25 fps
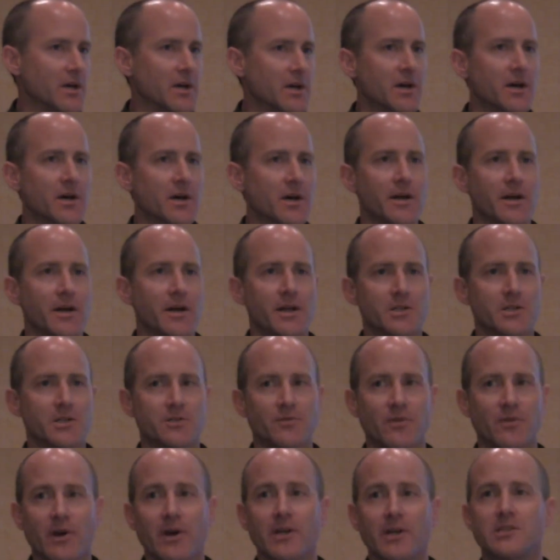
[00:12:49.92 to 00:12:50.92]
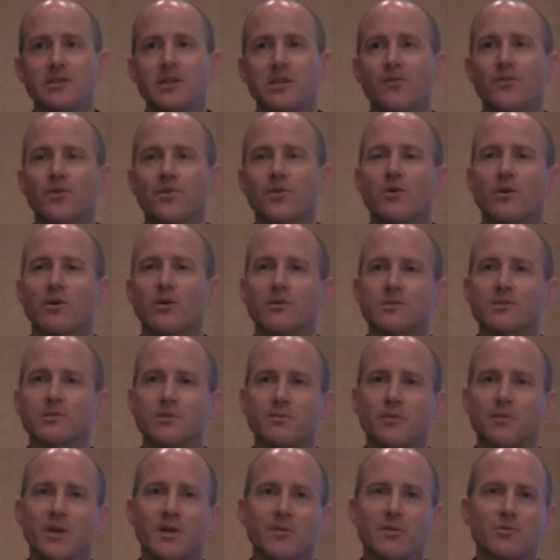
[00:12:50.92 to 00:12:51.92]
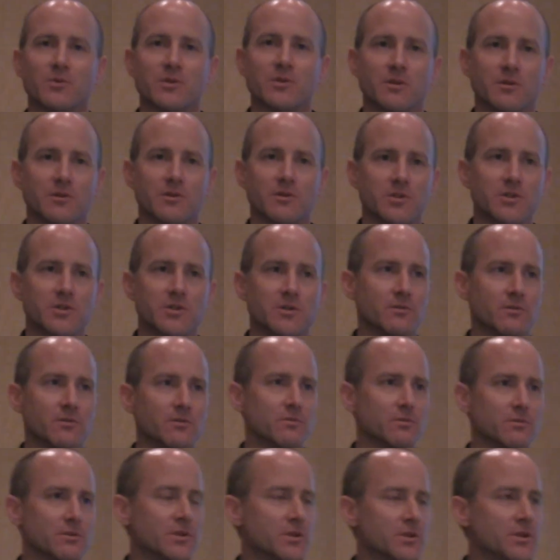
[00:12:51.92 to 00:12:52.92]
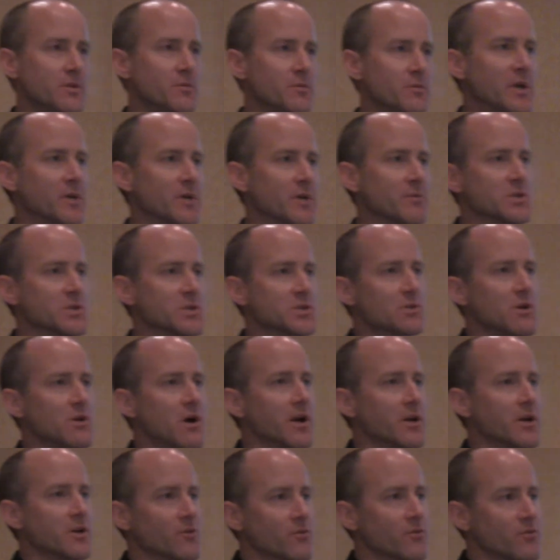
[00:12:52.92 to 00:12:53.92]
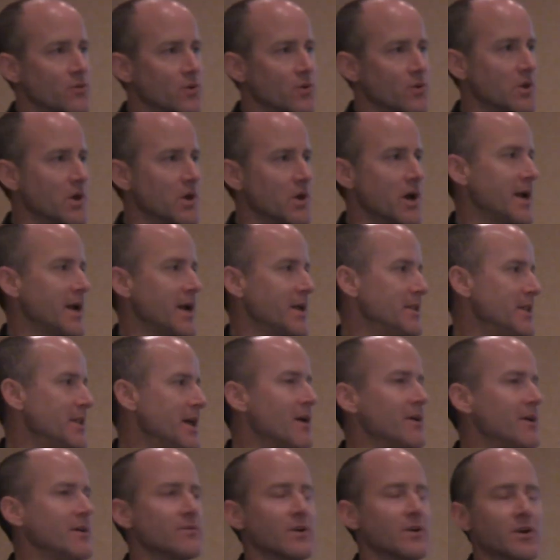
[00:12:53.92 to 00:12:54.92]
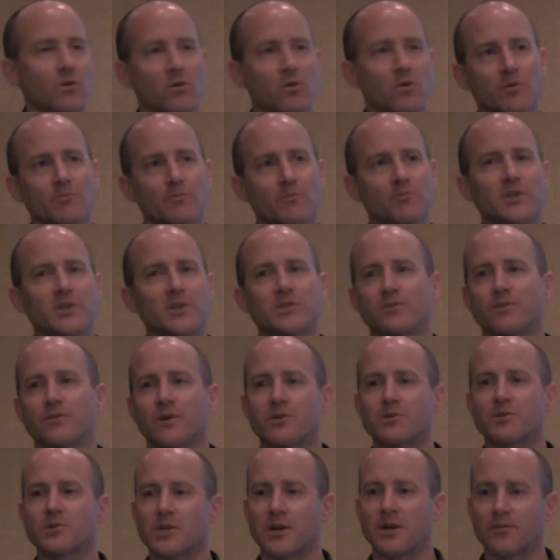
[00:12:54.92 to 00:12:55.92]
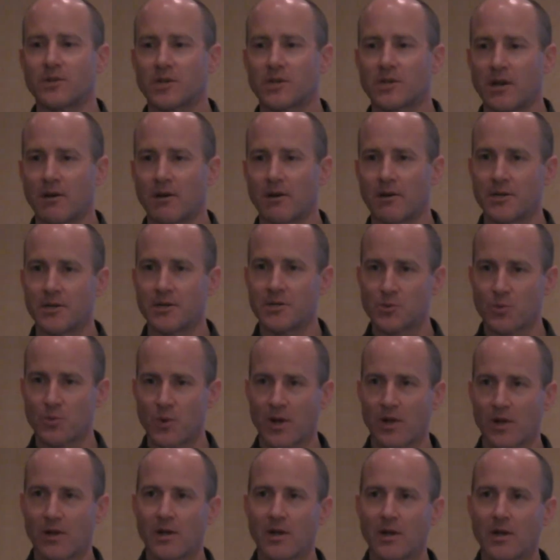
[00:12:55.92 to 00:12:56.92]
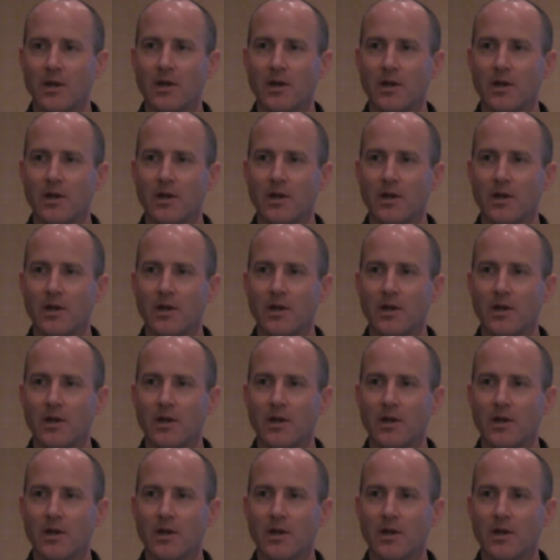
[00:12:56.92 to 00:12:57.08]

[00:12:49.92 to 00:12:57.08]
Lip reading: It's very difficult to be able to stock your full line, and now you've got a whole bunch of other stuff to carry as well.